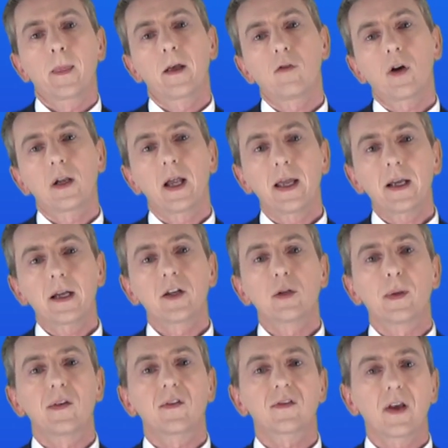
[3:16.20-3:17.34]
There are likely to
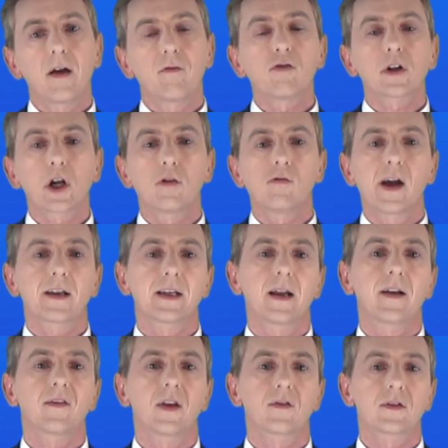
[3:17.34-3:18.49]
be several correct
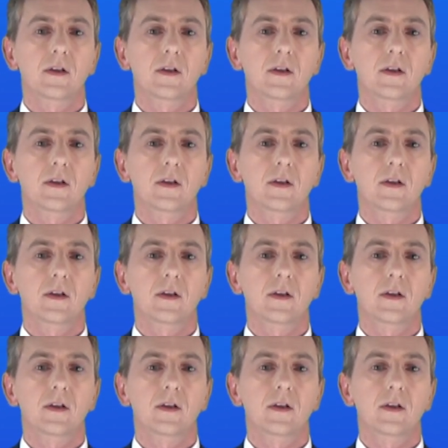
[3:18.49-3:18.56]
answers